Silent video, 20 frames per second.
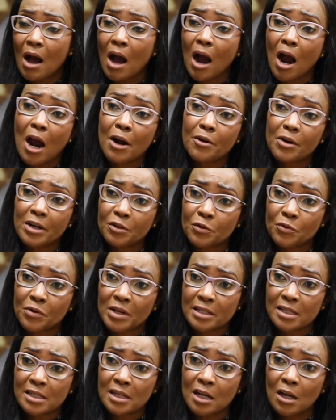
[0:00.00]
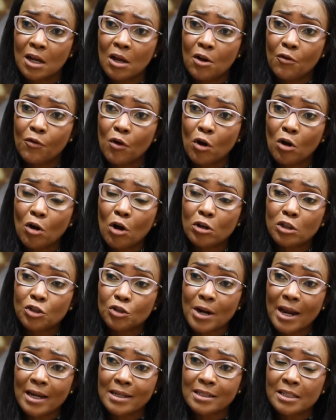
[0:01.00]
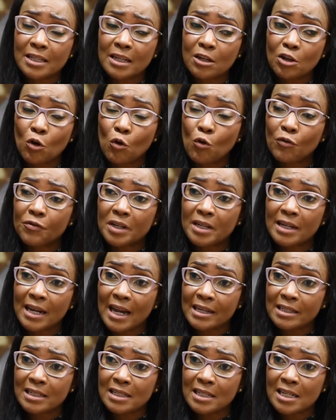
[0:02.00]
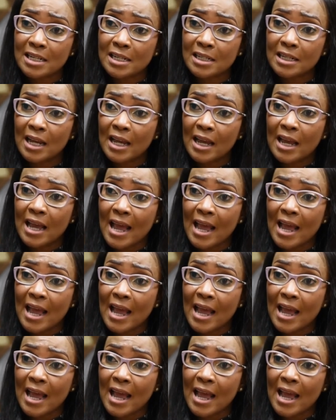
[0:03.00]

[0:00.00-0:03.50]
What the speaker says: are at risk for contracting COVID-19